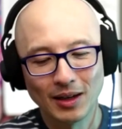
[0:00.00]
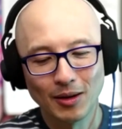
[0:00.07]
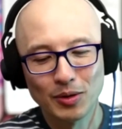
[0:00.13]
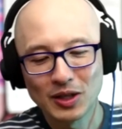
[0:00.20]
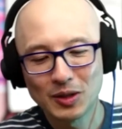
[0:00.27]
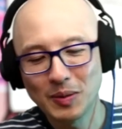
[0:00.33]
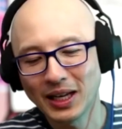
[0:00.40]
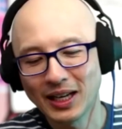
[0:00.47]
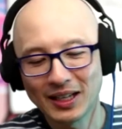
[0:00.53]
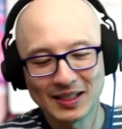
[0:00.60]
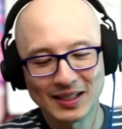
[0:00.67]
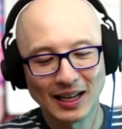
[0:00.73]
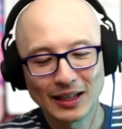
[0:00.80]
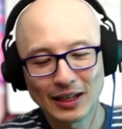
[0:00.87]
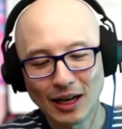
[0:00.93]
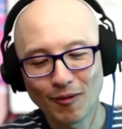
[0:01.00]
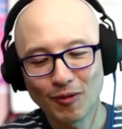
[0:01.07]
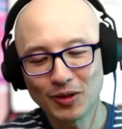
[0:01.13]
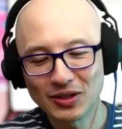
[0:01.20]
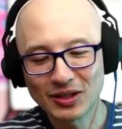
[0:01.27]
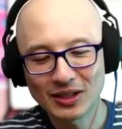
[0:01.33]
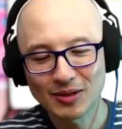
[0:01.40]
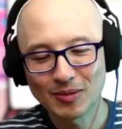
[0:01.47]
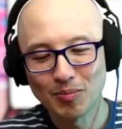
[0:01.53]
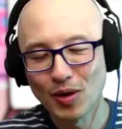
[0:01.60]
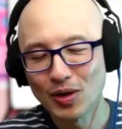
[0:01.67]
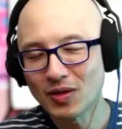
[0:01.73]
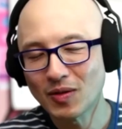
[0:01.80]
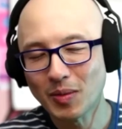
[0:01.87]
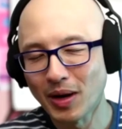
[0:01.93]
When you speak at a design conferences,
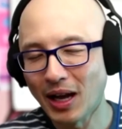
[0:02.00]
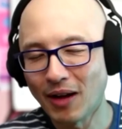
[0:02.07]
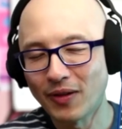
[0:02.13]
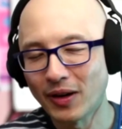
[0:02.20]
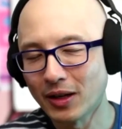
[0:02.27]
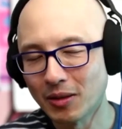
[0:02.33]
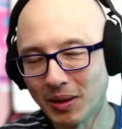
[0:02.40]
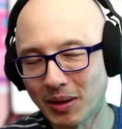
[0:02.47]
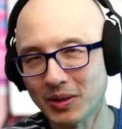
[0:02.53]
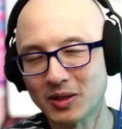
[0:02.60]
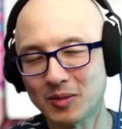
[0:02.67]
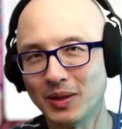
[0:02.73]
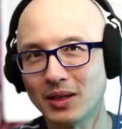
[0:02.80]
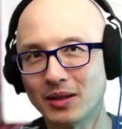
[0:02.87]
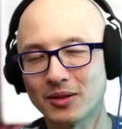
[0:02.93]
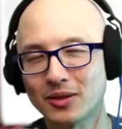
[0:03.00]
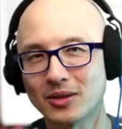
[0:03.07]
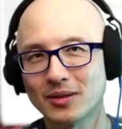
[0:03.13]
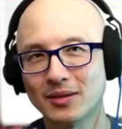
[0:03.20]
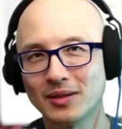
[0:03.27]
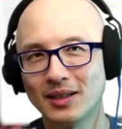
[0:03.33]
most of them are not very good public speakers.